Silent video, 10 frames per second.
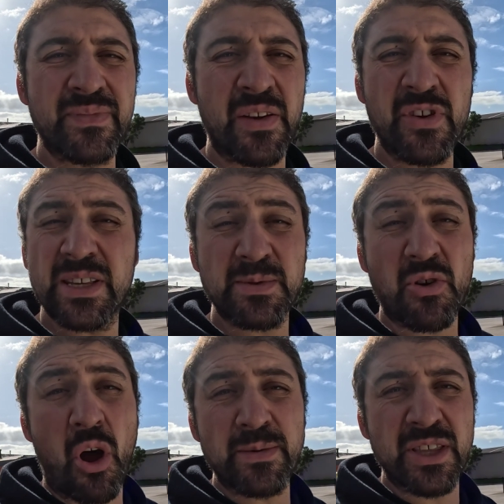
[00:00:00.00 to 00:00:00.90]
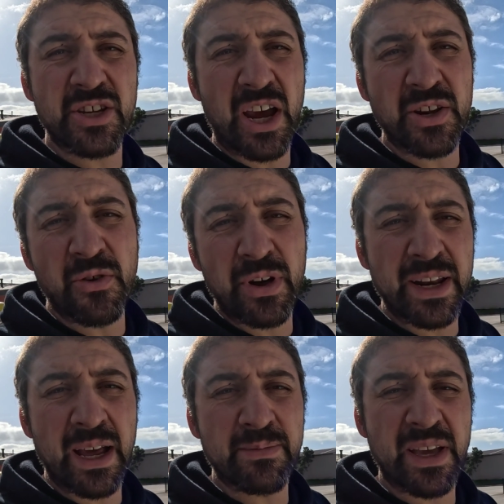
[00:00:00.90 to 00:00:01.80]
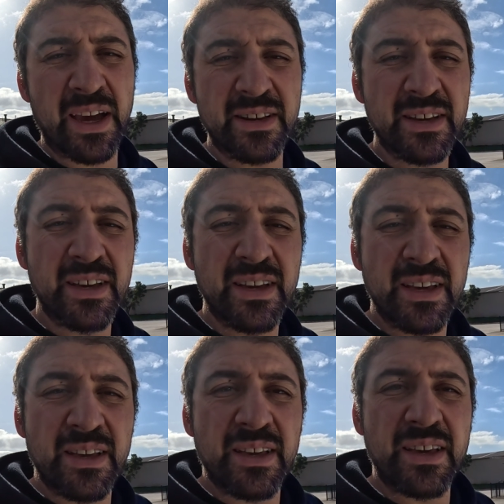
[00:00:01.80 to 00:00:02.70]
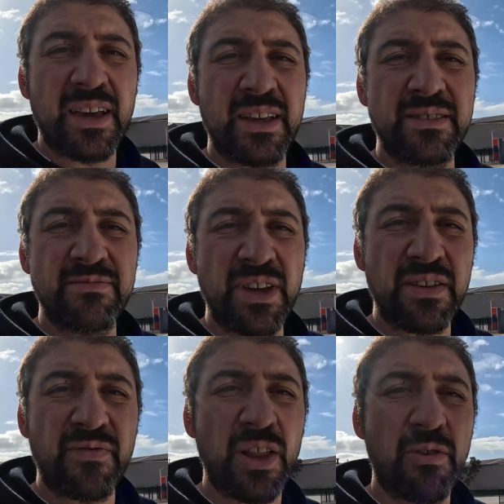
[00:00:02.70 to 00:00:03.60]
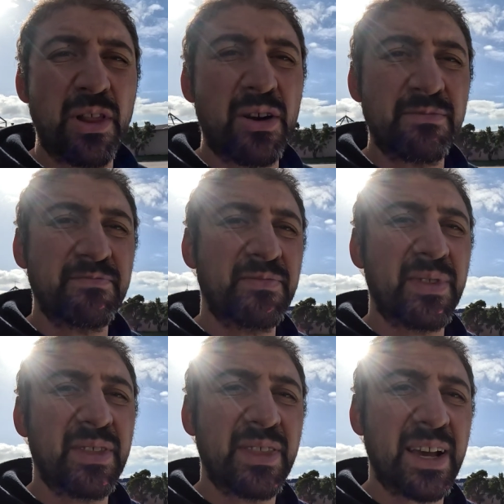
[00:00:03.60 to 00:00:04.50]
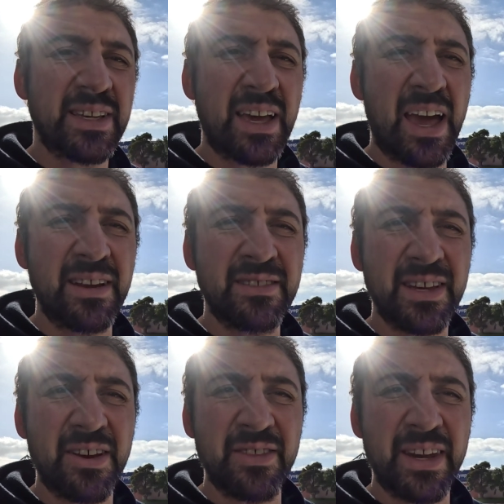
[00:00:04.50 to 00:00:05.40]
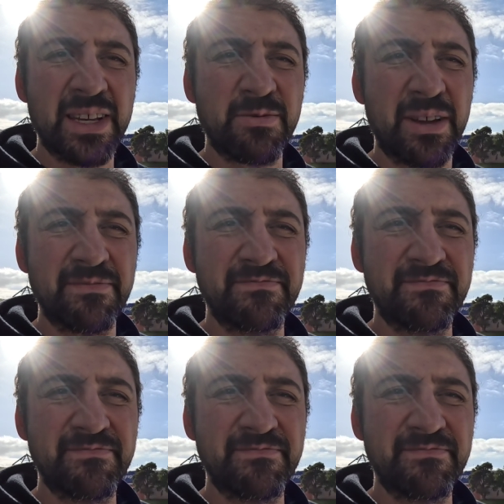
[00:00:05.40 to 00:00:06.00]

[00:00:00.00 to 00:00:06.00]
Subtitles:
If you subscribe to the channel, you'll get an update and you can follow along. Thanks again, see you on the next one.